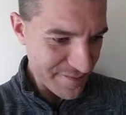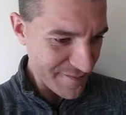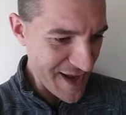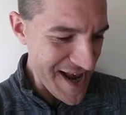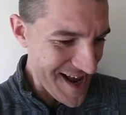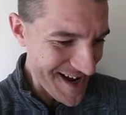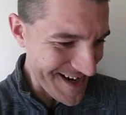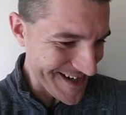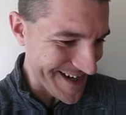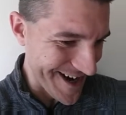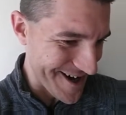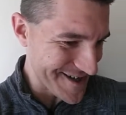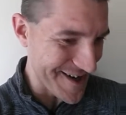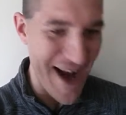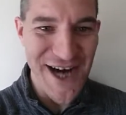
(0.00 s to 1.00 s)

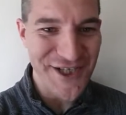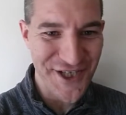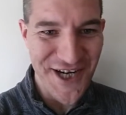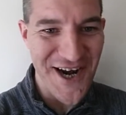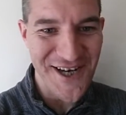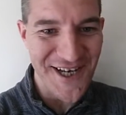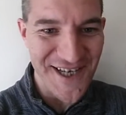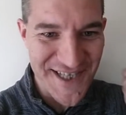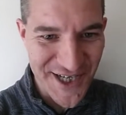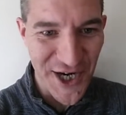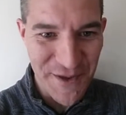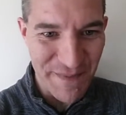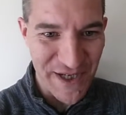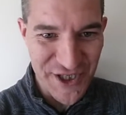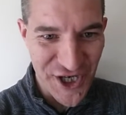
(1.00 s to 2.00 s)
So Ash Sarkar's
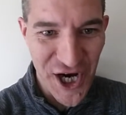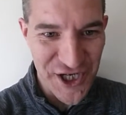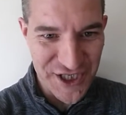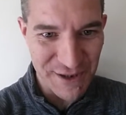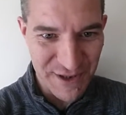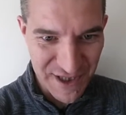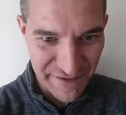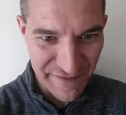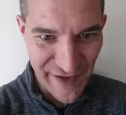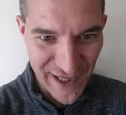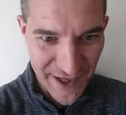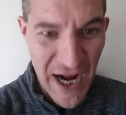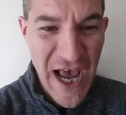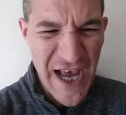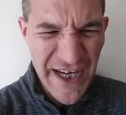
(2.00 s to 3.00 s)
good, but Churchill's the villain.